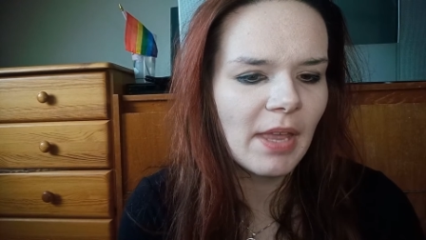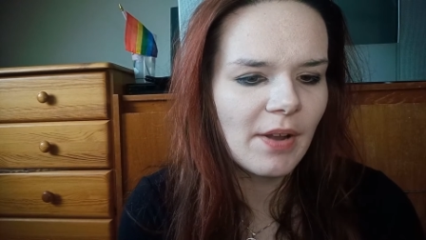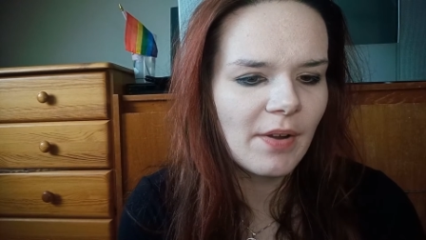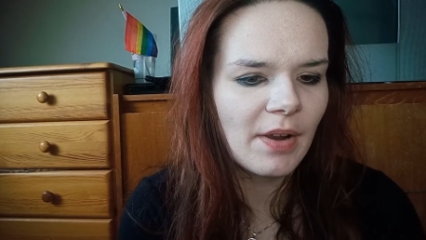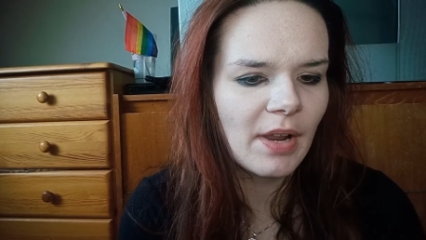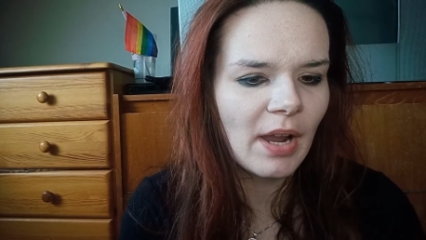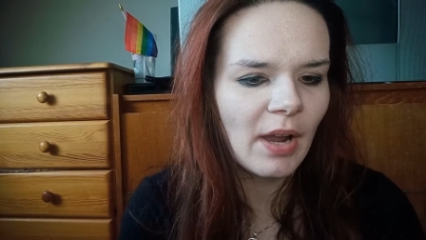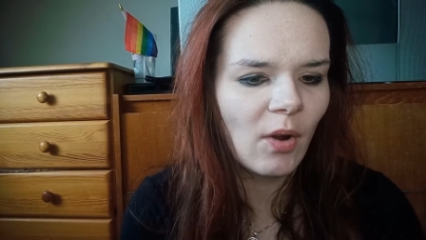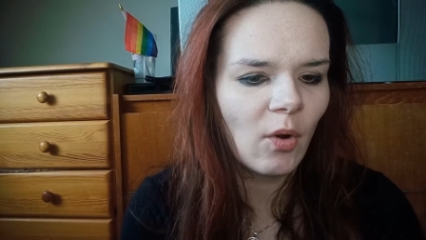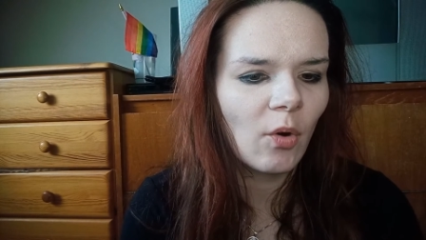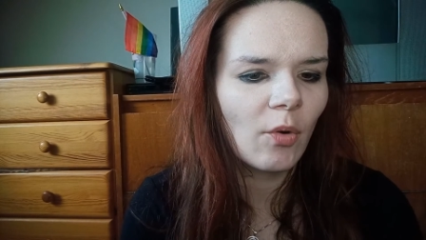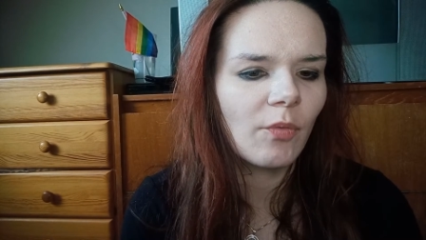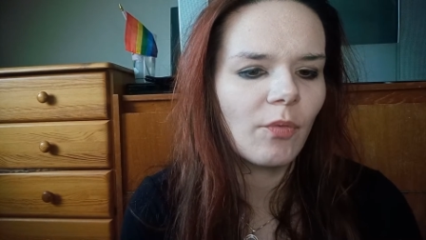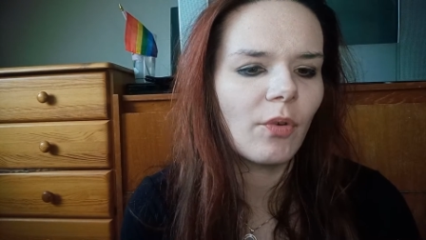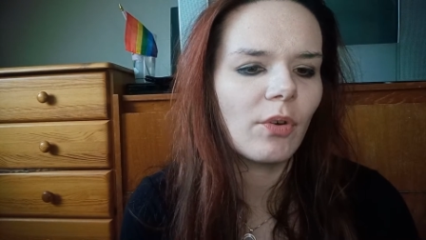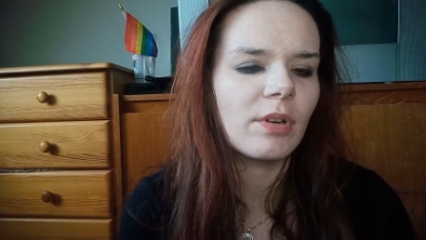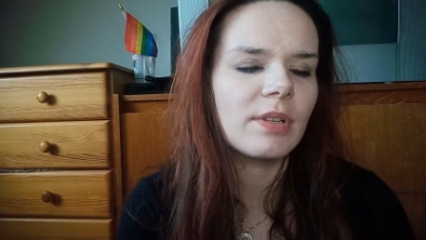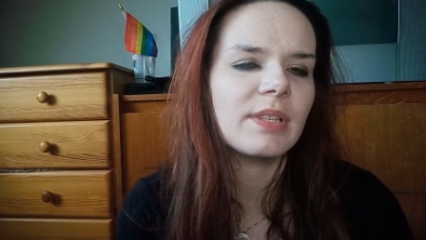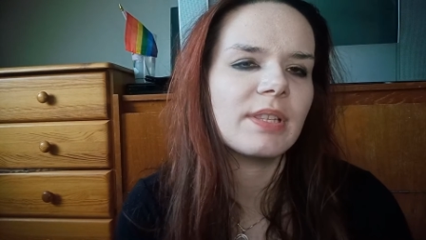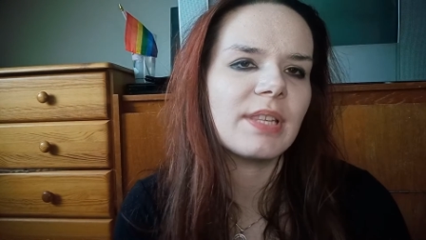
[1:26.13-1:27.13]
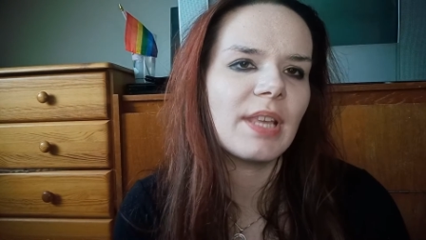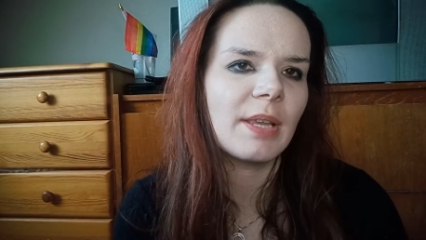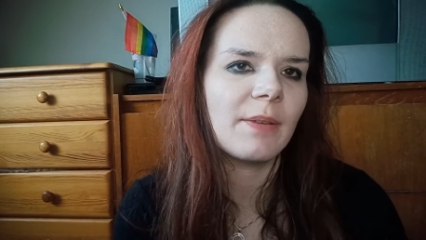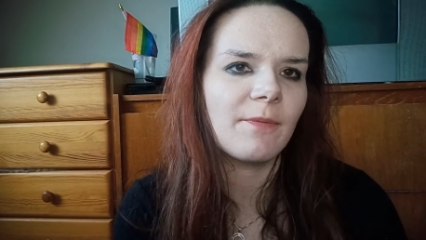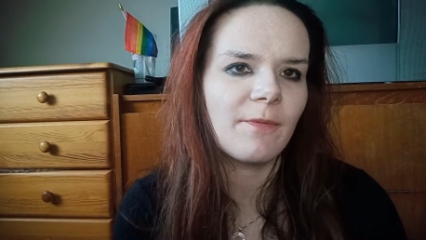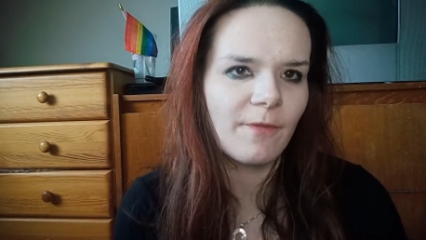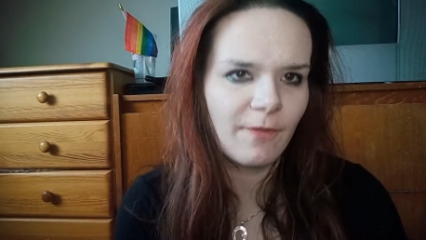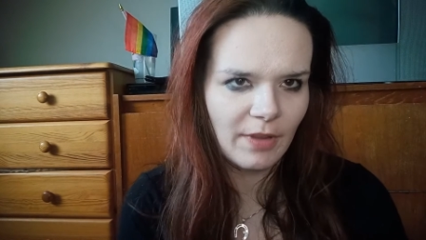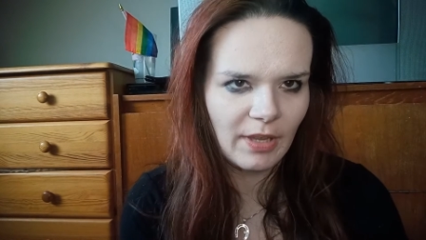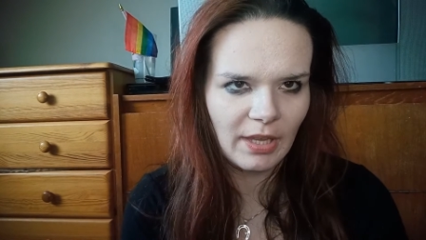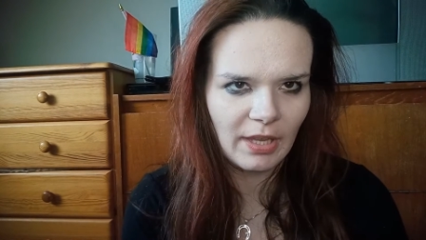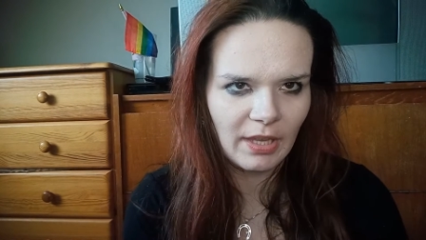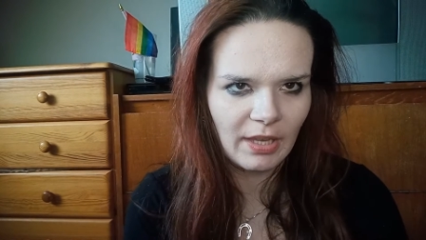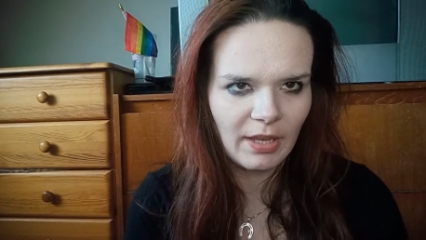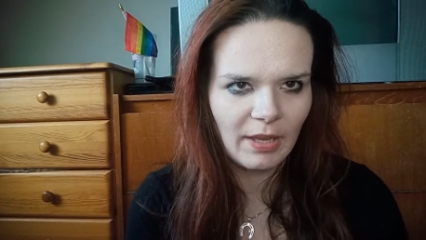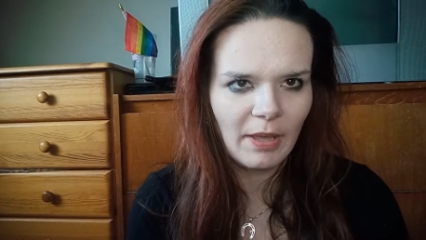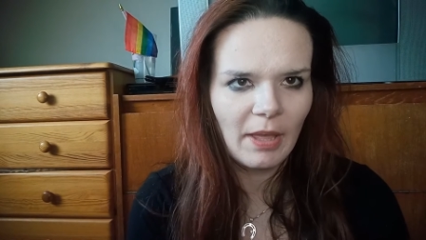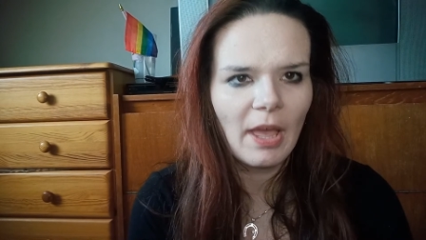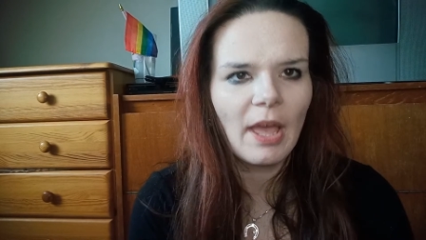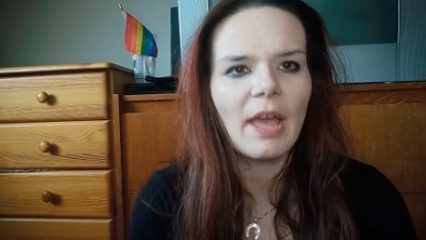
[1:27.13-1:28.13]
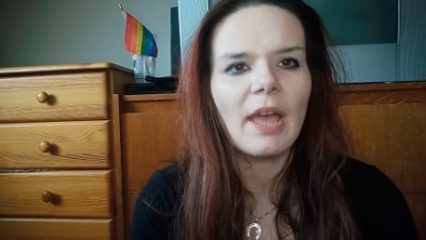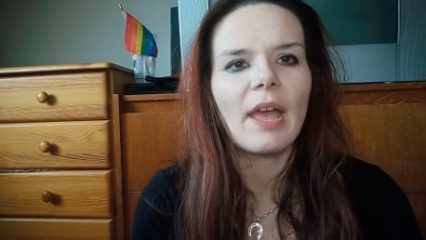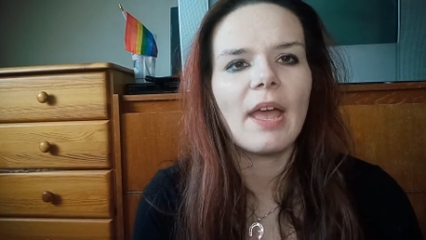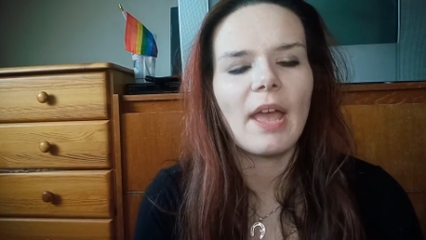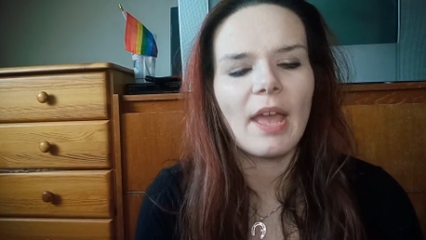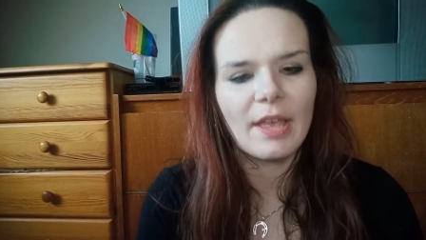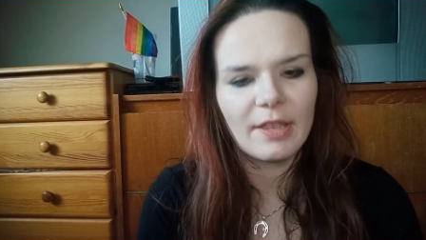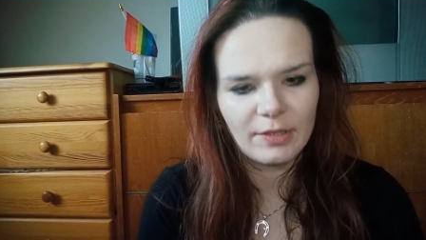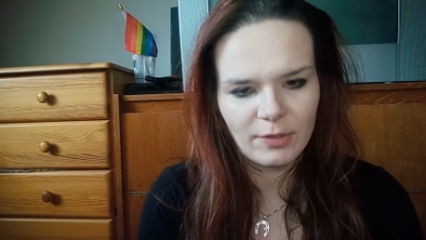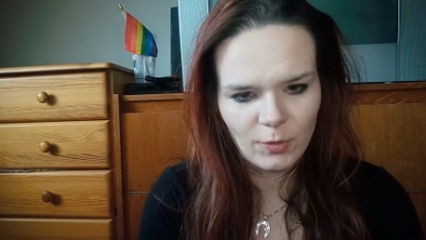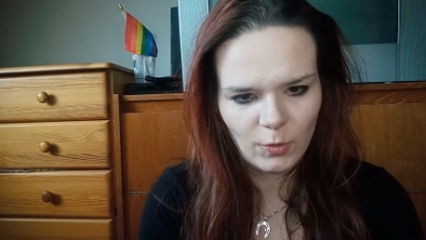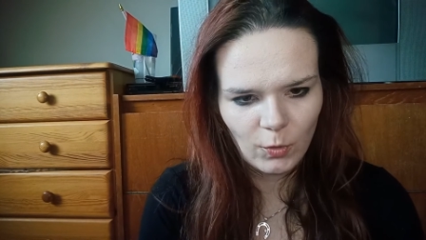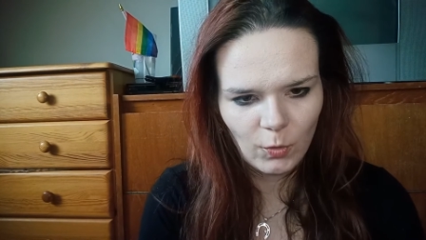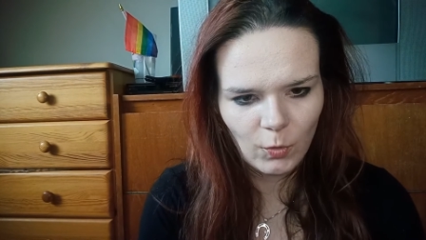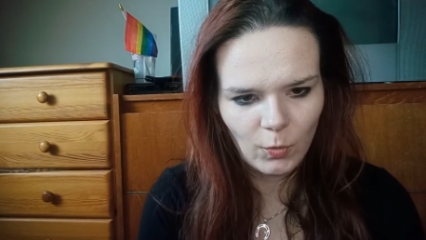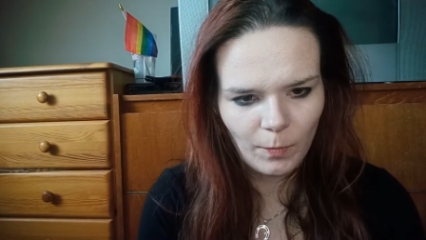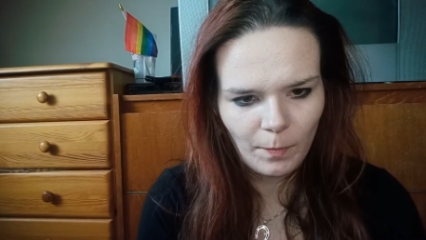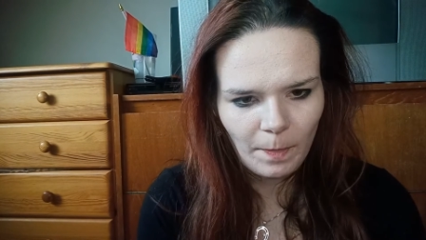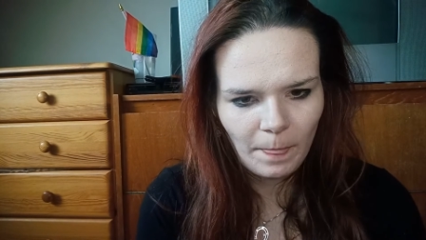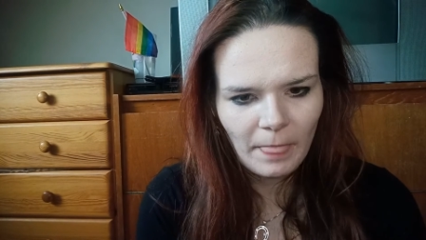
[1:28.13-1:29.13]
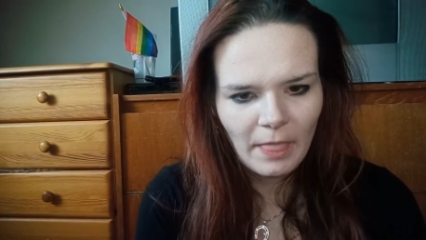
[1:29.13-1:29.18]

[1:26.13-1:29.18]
area or for the same thing as you.